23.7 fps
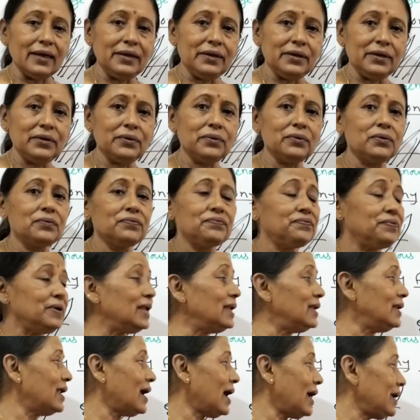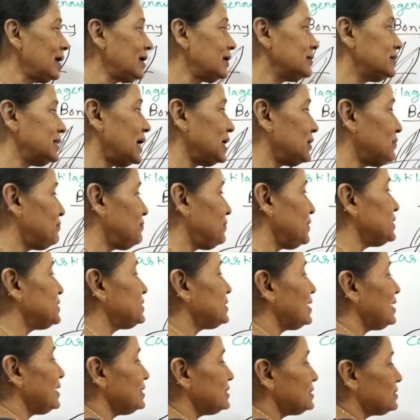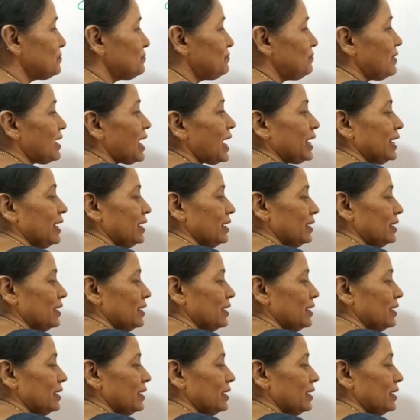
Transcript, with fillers: you feel like that fish is flying.